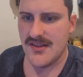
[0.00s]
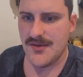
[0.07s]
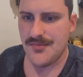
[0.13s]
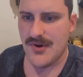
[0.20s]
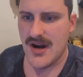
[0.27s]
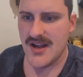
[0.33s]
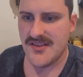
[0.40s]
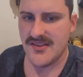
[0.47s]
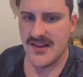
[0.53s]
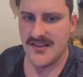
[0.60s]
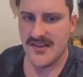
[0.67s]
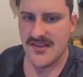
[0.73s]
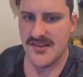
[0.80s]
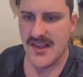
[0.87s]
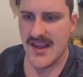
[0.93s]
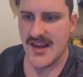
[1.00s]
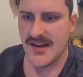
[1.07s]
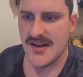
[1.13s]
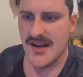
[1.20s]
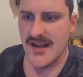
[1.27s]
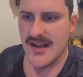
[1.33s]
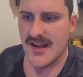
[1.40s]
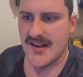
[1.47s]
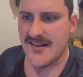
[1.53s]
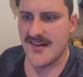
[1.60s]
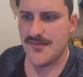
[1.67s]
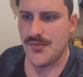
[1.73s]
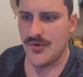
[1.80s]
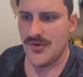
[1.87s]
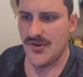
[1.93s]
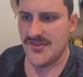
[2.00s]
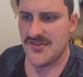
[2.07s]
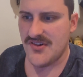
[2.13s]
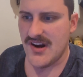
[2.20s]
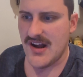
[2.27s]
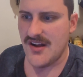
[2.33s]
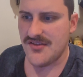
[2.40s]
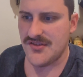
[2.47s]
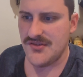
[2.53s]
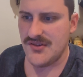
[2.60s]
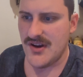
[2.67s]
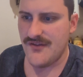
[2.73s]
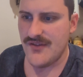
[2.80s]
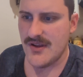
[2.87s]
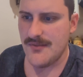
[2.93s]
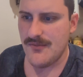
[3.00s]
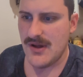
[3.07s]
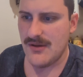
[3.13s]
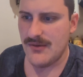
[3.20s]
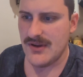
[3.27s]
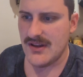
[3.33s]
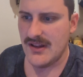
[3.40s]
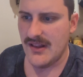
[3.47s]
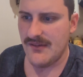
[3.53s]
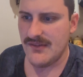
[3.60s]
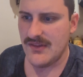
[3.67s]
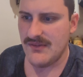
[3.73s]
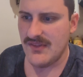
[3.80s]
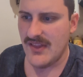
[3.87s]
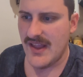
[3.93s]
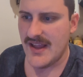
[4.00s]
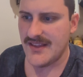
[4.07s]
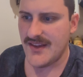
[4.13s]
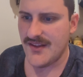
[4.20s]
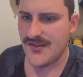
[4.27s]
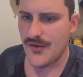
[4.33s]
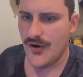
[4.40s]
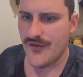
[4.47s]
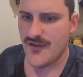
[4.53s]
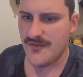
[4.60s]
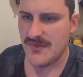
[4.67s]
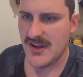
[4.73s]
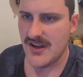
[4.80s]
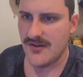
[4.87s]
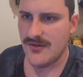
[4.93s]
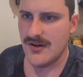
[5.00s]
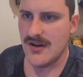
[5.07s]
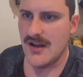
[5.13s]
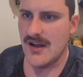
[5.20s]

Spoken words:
surprising that the state can just bulldoze your house and do nothing but when the land they stole from you."